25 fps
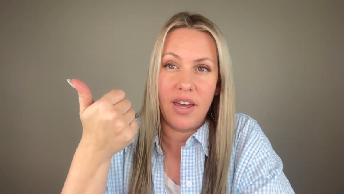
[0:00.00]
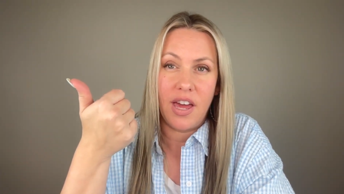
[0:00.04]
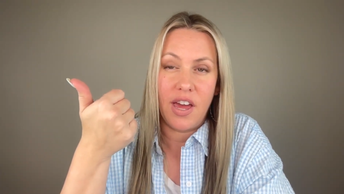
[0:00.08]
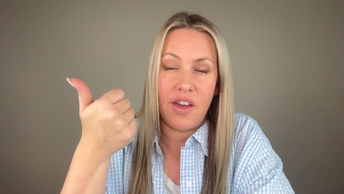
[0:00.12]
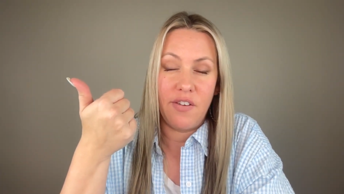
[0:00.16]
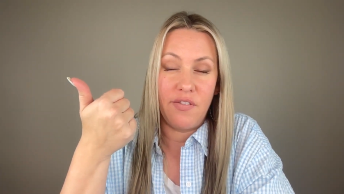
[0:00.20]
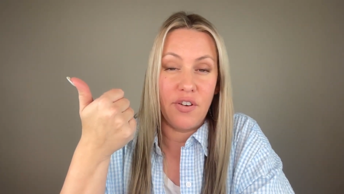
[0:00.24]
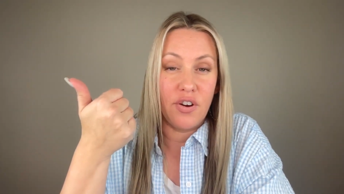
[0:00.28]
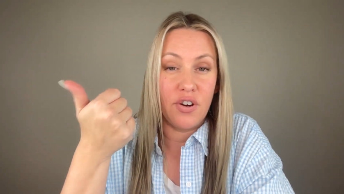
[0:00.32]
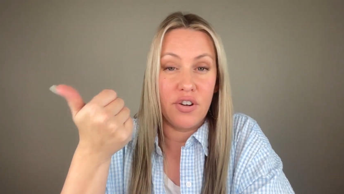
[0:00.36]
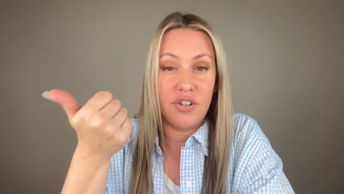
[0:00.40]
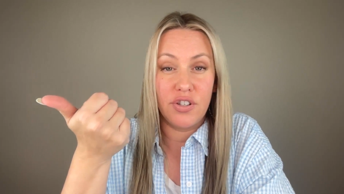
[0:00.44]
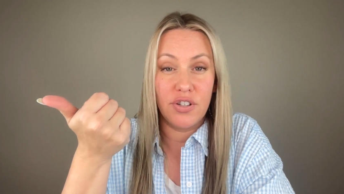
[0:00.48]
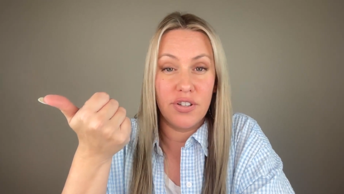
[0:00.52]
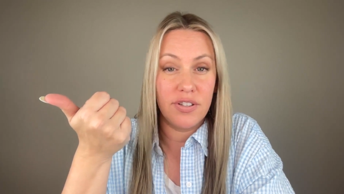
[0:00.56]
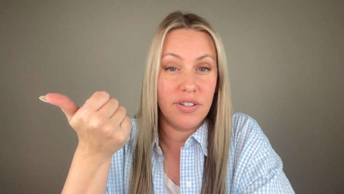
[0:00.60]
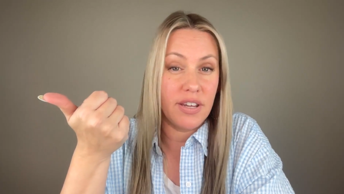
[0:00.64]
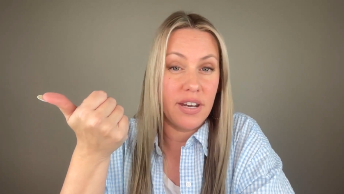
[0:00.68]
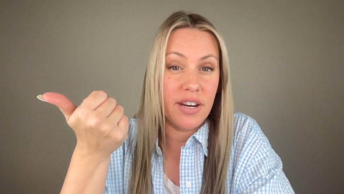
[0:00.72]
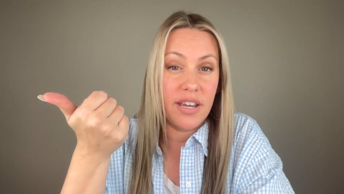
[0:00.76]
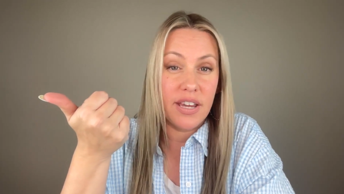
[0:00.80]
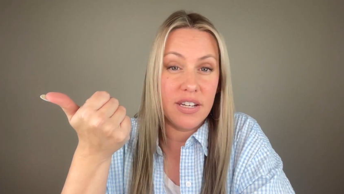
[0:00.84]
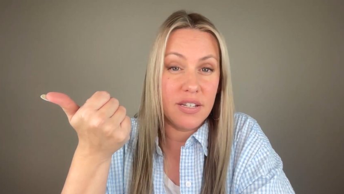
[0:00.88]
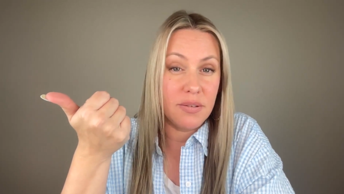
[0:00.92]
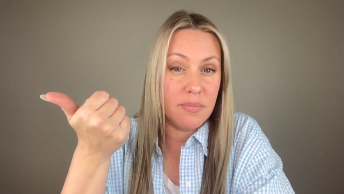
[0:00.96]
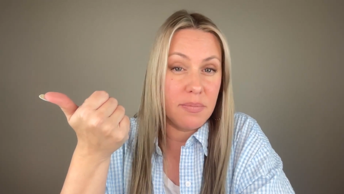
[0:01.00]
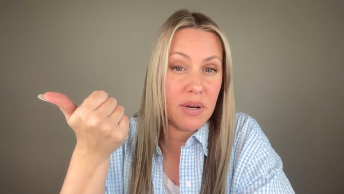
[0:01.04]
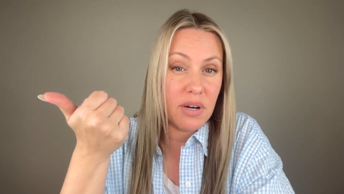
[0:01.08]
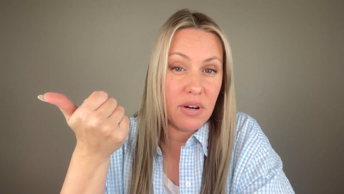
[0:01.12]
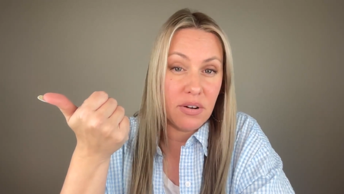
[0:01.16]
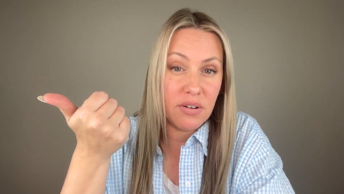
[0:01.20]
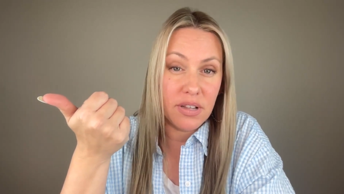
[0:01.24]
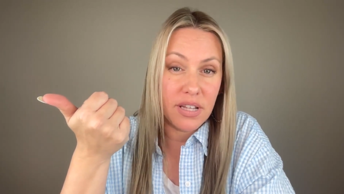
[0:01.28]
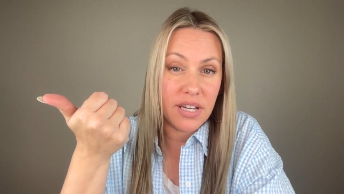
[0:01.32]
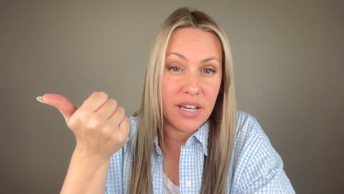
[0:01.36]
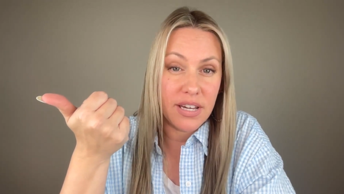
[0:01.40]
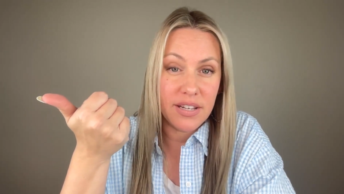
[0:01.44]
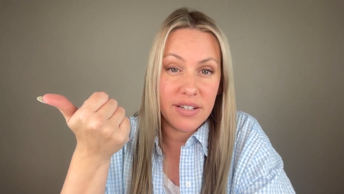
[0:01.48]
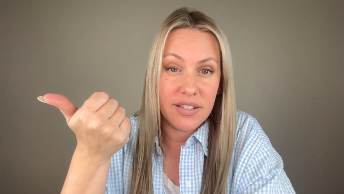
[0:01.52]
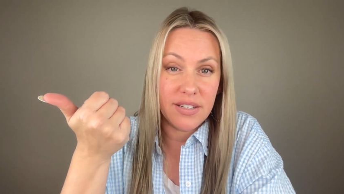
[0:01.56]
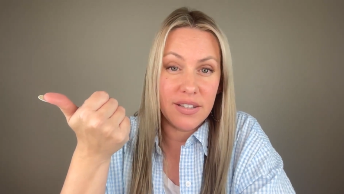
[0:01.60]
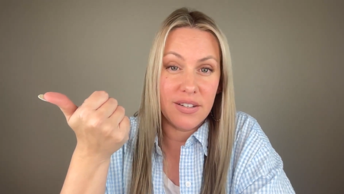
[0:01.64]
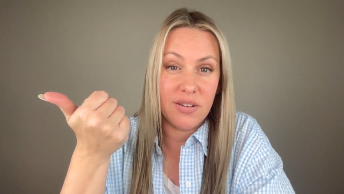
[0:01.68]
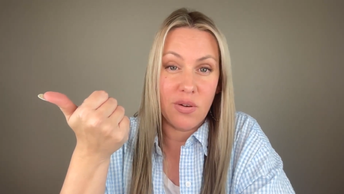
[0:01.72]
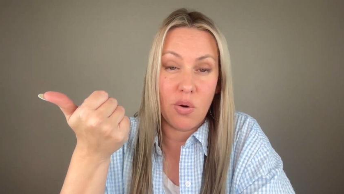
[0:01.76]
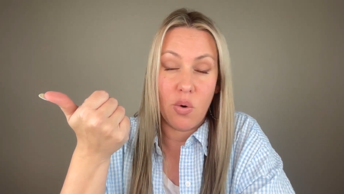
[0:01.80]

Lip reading: if you're just getting into mirrorless,